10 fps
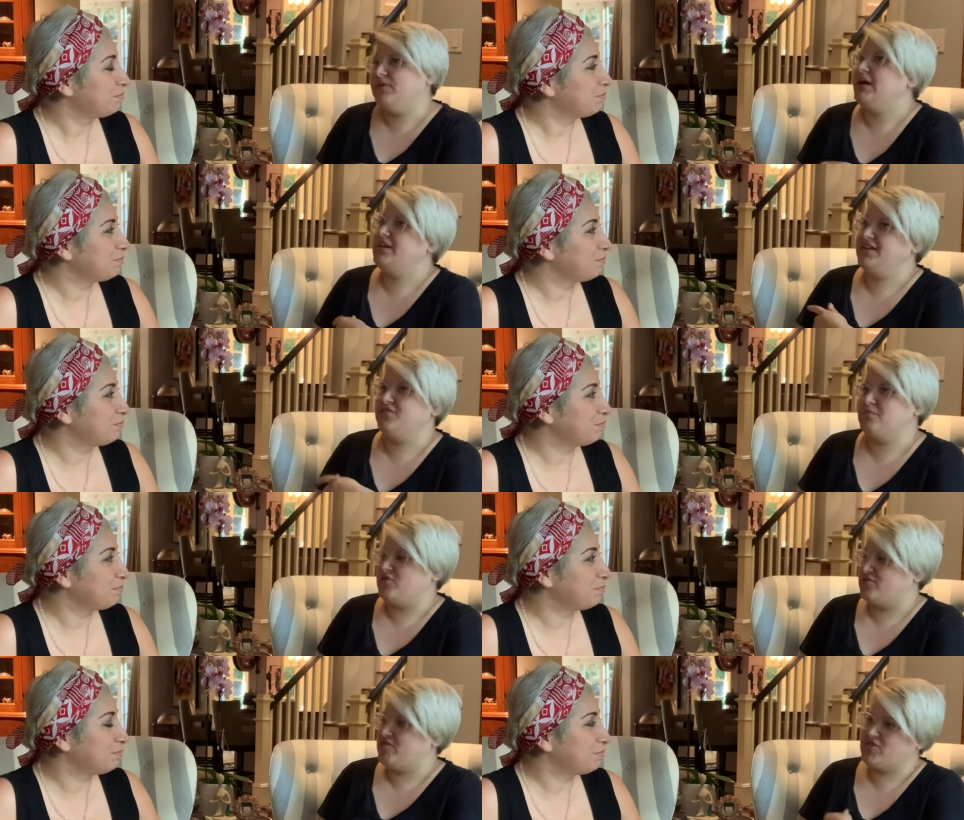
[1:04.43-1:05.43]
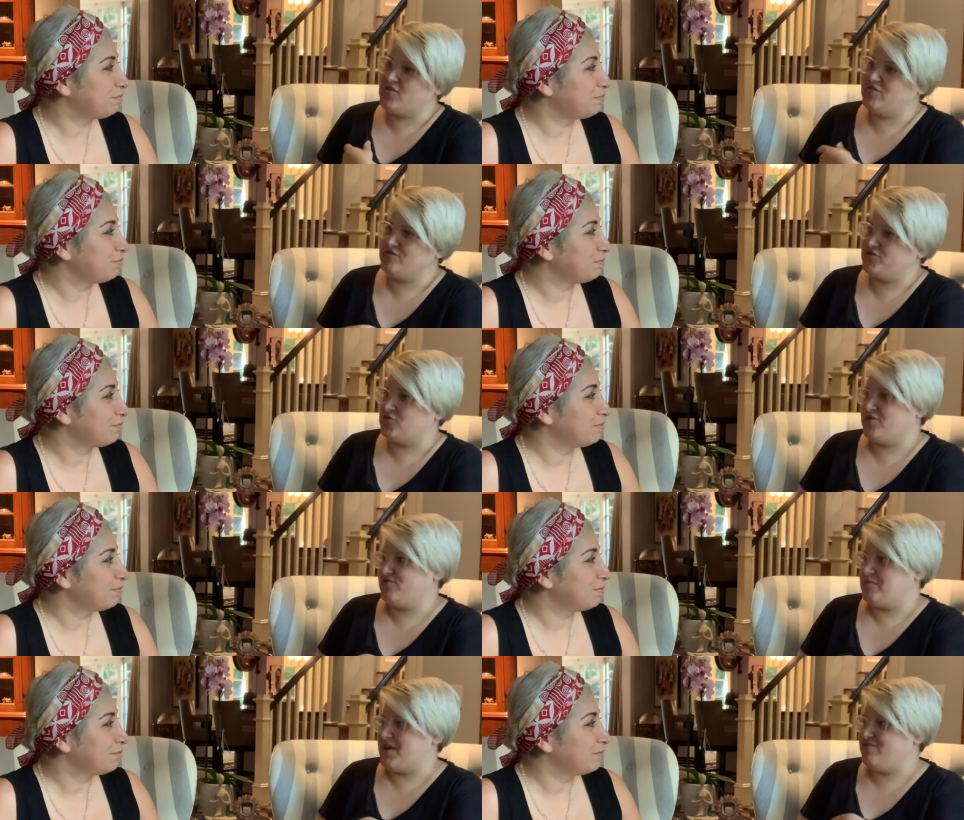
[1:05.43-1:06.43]
Speaker 1: at least most of us know the story of
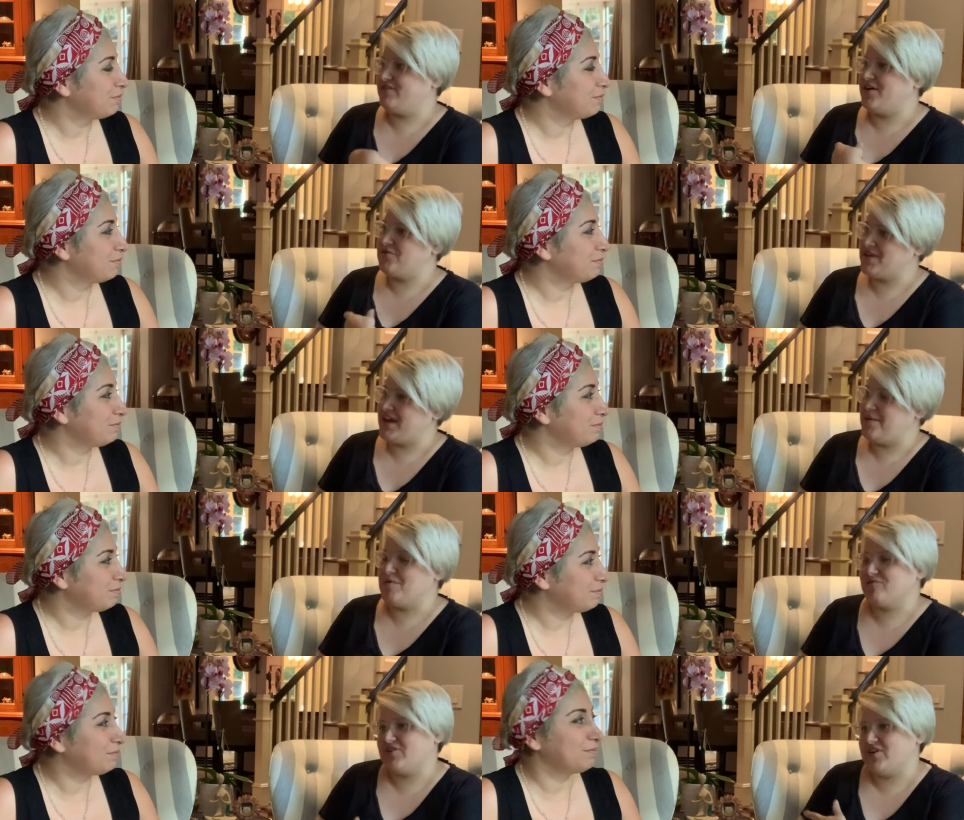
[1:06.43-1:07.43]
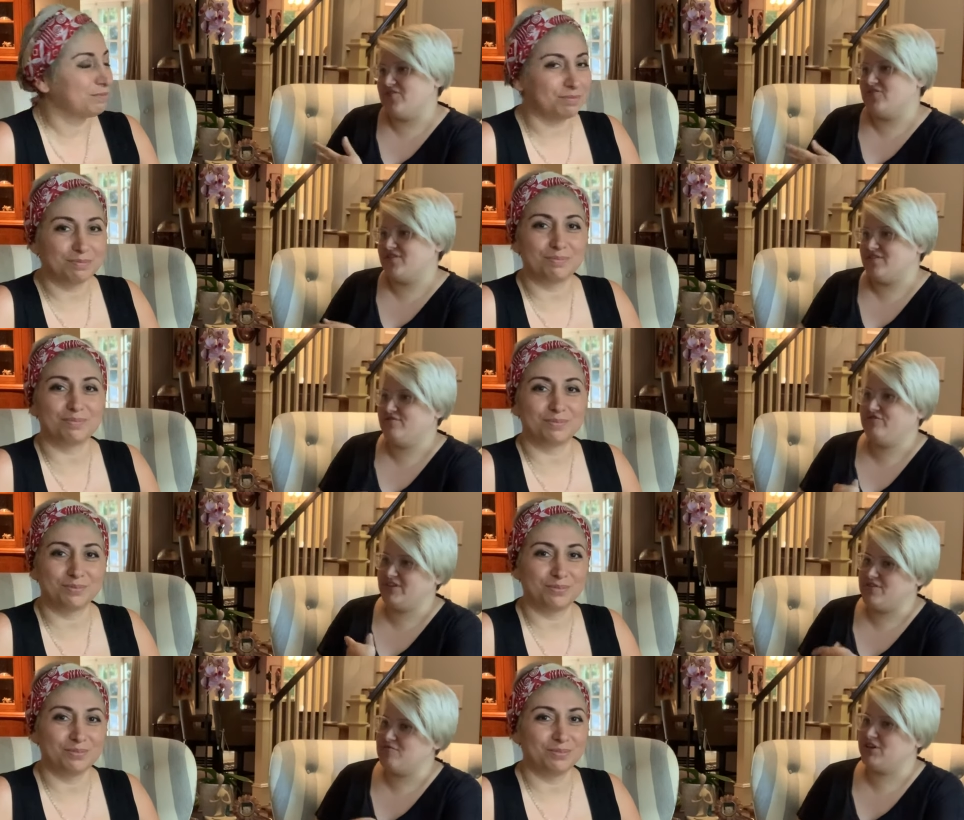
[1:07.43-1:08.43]
the Mayflower. They came over here to
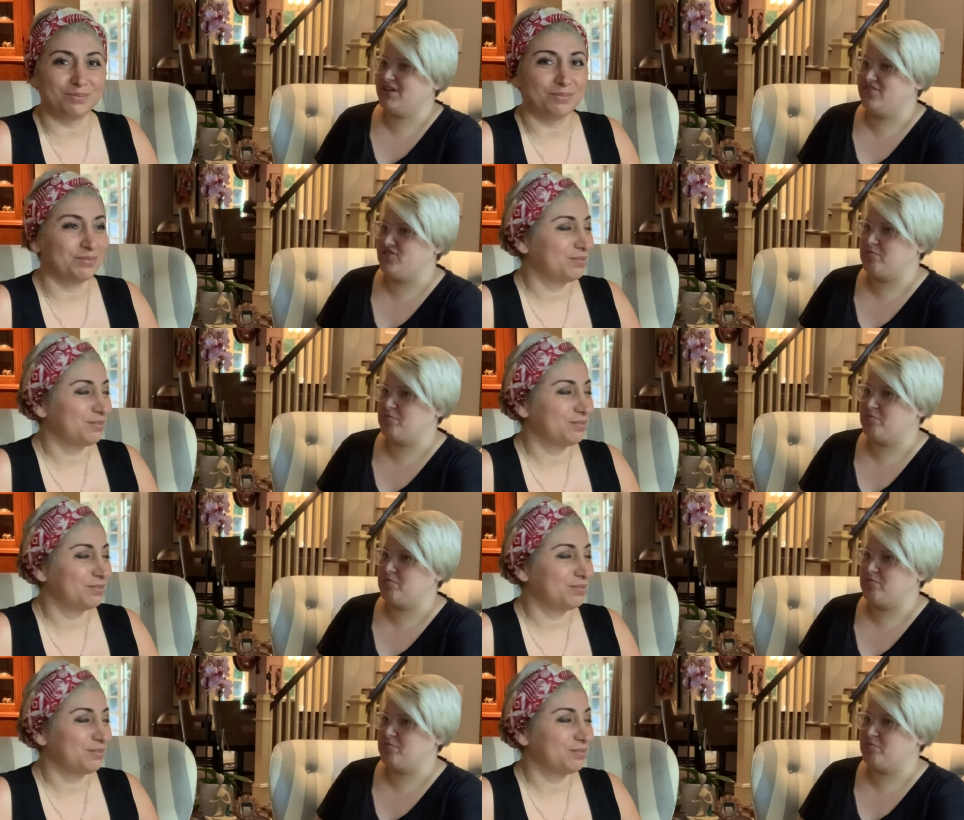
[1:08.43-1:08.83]
flee religious